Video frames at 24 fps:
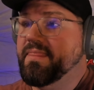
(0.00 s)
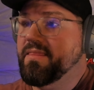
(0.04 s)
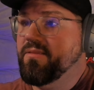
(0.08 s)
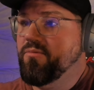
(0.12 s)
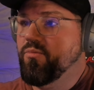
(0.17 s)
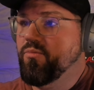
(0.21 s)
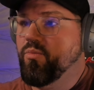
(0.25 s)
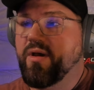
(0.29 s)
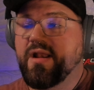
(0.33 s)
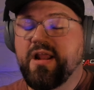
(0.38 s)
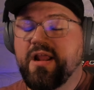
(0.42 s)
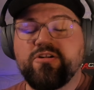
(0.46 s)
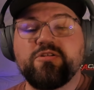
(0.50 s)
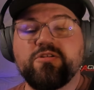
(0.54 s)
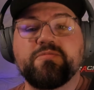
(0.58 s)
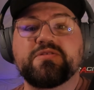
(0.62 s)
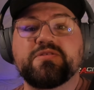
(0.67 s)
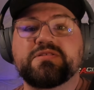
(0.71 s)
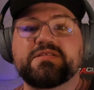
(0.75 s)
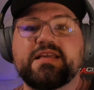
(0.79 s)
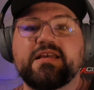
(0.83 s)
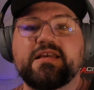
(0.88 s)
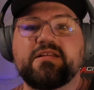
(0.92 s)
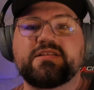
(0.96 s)

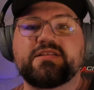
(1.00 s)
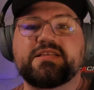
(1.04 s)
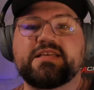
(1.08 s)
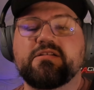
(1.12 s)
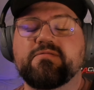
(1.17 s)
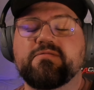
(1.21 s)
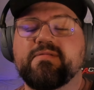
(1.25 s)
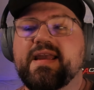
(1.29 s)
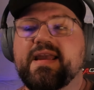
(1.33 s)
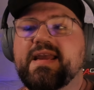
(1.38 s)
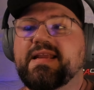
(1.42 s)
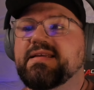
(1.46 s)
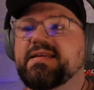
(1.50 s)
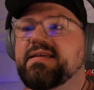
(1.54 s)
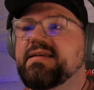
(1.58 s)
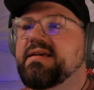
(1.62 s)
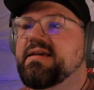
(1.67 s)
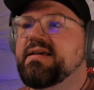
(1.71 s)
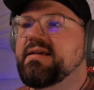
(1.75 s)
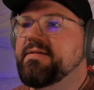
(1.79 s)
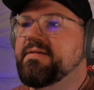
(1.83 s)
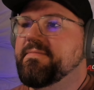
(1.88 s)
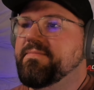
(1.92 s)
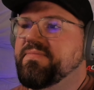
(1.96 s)
100% steal rate.
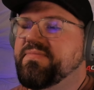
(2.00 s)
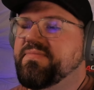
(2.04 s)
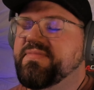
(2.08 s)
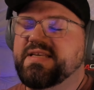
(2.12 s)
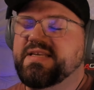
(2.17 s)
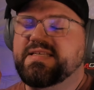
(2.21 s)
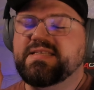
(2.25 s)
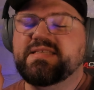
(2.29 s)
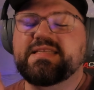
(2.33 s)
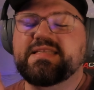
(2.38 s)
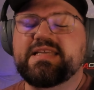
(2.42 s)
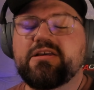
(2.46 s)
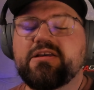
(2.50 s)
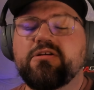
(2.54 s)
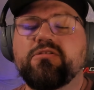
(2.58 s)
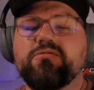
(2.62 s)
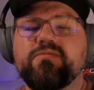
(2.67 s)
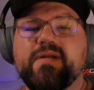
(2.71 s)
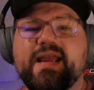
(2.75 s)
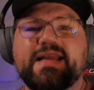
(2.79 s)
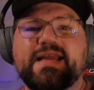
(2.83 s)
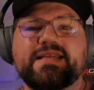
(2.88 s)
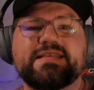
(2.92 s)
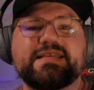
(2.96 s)
The steal
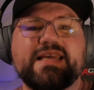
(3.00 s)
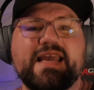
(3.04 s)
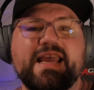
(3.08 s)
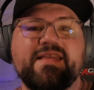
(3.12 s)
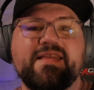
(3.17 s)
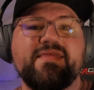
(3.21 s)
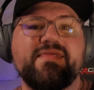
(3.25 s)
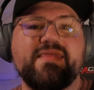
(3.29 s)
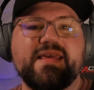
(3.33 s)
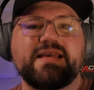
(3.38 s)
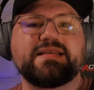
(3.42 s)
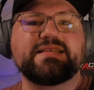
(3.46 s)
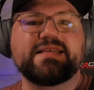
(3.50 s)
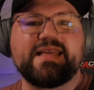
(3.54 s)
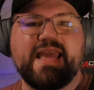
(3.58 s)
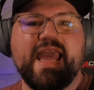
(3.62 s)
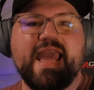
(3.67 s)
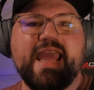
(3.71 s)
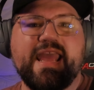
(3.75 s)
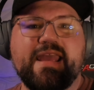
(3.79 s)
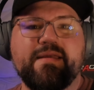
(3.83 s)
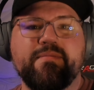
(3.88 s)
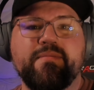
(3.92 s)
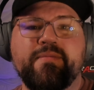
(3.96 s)
rates in this
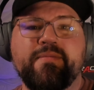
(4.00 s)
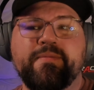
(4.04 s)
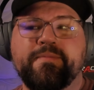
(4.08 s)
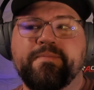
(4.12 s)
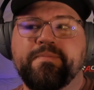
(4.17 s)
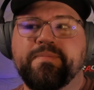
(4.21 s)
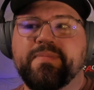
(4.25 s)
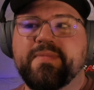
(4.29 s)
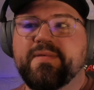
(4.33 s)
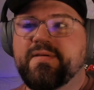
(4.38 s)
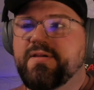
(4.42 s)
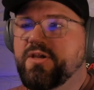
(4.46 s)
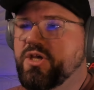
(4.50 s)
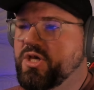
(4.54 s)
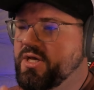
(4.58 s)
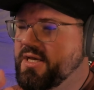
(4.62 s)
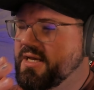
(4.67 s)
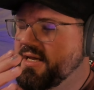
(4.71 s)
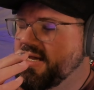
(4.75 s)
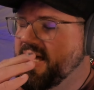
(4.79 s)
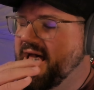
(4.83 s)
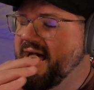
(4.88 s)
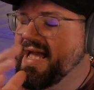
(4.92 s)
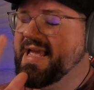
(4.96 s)
game,
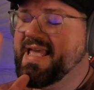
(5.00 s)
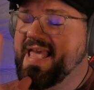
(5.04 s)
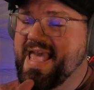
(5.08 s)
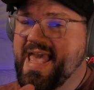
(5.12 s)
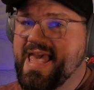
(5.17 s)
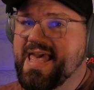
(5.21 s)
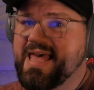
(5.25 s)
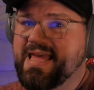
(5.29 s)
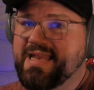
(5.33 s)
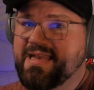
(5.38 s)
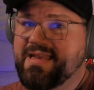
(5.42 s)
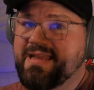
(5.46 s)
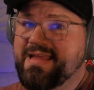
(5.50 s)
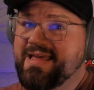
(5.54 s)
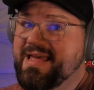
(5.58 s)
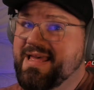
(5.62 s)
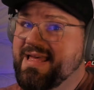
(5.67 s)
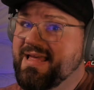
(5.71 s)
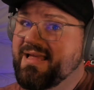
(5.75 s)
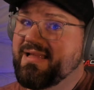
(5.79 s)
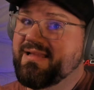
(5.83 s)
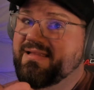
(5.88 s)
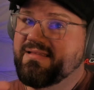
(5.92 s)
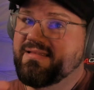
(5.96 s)
again,
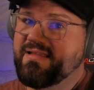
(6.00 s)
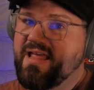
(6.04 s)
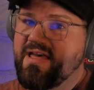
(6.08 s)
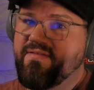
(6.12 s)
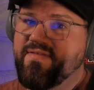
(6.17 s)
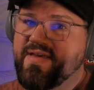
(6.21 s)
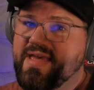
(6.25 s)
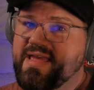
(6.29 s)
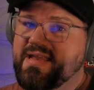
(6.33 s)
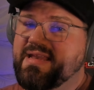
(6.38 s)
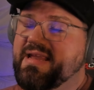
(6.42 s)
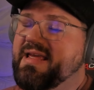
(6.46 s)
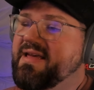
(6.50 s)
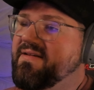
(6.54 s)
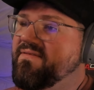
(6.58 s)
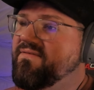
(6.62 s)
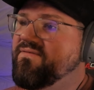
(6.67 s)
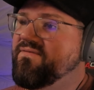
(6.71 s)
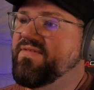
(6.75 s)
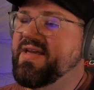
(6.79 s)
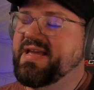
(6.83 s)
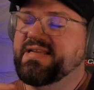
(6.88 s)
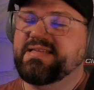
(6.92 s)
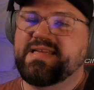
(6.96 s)
love it,
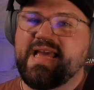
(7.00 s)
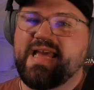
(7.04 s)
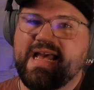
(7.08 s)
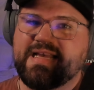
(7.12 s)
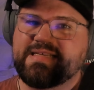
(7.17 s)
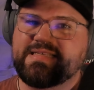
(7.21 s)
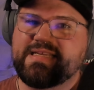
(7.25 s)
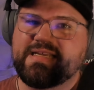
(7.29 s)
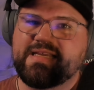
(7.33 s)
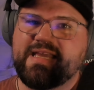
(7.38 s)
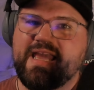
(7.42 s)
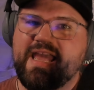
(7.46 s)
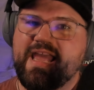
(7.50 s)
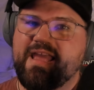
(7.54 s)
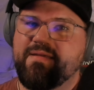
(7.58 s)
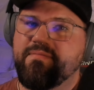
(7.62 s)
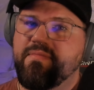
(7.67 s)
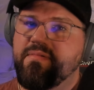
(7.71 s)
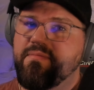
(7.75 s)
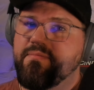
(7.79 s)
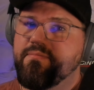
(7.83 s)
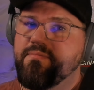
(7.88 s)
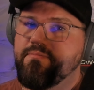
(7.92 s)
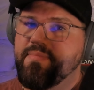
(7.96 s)
fantastic
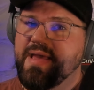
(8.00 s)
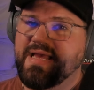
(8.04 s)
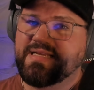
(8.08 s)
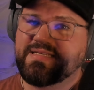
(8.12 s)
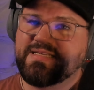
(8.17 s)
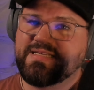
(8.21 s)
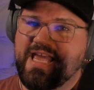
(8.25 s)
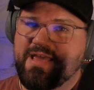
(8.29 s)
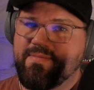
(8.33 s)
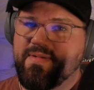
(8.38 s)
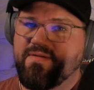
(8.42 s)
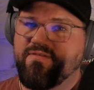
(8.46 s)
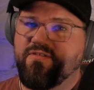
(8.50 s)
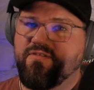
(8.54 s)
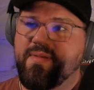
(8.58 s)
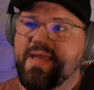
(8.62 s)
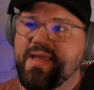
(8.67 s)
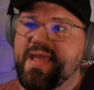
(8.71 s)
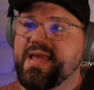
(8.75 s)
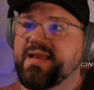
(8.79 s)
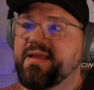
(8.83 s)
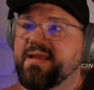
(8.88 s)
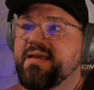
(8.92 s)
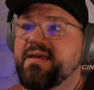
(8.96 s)
game, best game ever
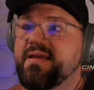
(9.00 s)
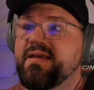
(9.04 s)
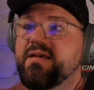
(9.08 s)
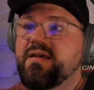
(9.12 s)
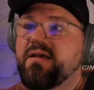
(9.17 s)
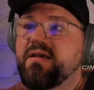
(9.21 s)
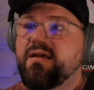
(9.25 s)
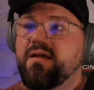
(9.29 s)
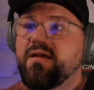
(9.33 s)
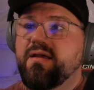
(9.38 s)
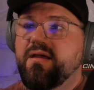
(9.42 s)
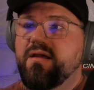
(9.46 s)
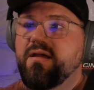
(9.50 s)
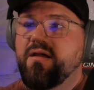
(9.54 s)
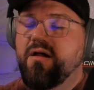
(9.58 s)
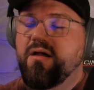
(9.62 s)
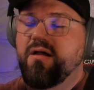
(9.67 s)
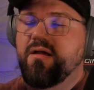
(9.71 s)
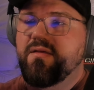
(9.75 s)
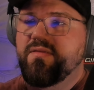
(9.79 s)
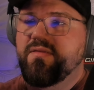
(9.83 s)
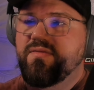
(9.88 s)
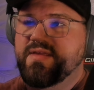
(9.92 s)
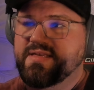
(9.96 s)
made.
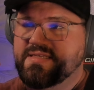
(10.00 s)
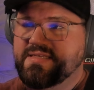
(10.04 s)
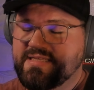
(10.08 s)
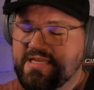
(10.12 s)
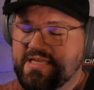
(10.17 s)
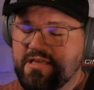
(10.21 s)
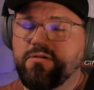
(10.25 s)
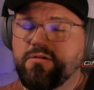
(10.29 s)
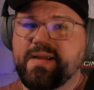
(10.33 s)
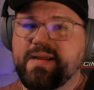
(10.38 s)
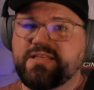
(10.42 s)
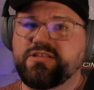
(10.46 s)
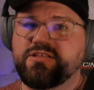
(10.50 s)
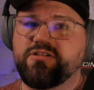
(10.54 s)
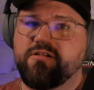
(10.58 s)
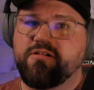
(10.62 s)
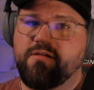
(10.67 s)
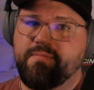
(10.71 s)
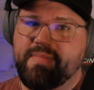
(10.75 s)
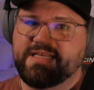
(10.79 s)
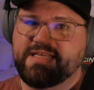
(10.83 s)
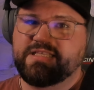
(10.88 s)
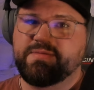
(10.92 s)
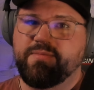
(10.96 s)
The steal rates are
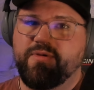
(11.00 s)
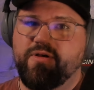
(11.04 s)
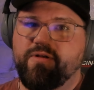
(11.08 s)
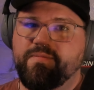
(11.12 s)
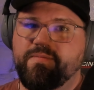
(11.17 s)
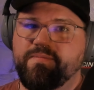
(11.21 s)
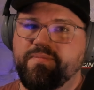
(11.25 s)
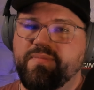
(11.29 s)
abysmal.